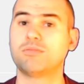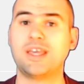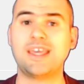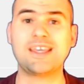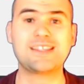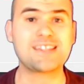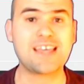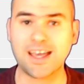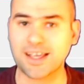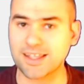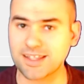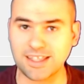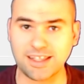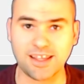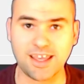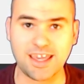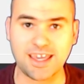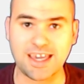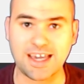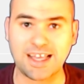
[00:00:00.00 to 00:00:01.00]
exactly
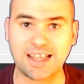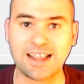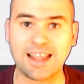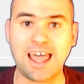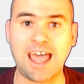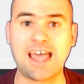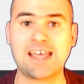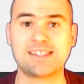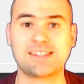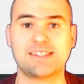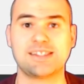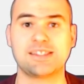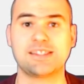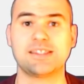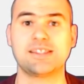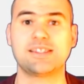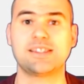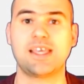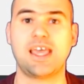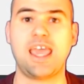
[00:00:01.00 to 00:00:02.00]
like
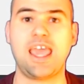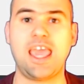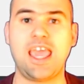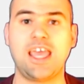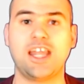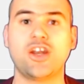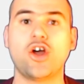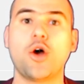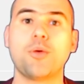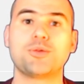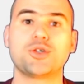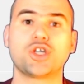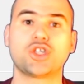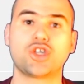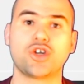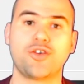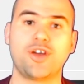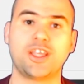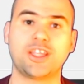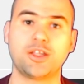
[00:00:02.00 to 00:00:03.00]
classes in
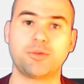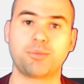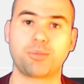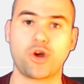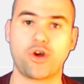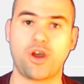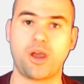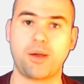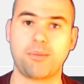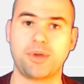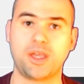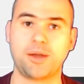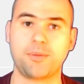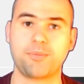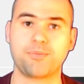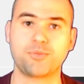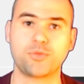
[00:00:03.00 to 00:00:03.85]
object oriented programming.